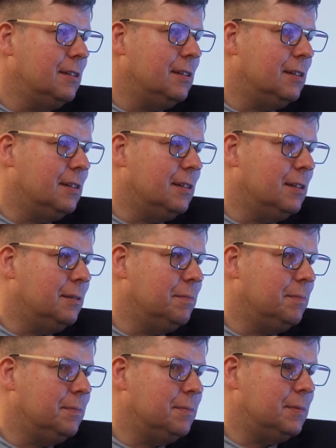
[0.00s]

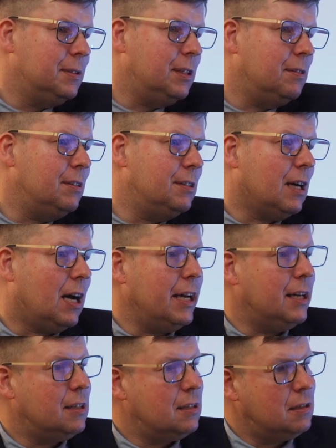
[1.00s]
there is a
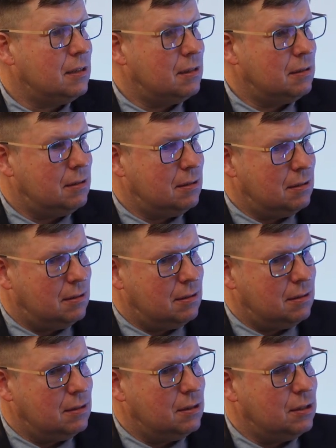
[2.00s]
higher
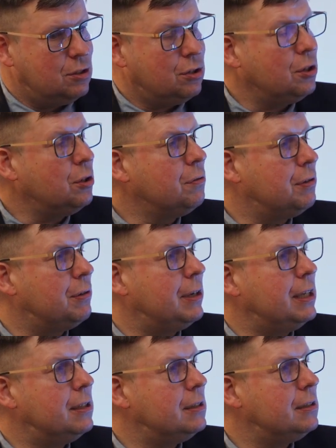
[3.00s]
turnover
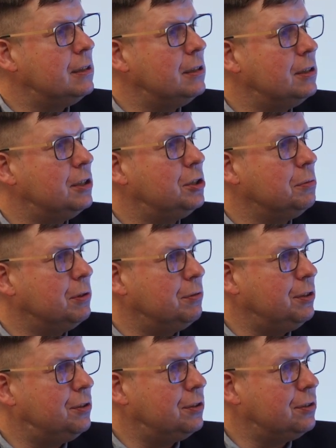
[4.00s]
rate in the human
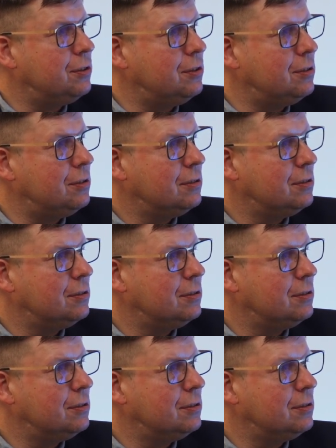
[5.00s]
resources.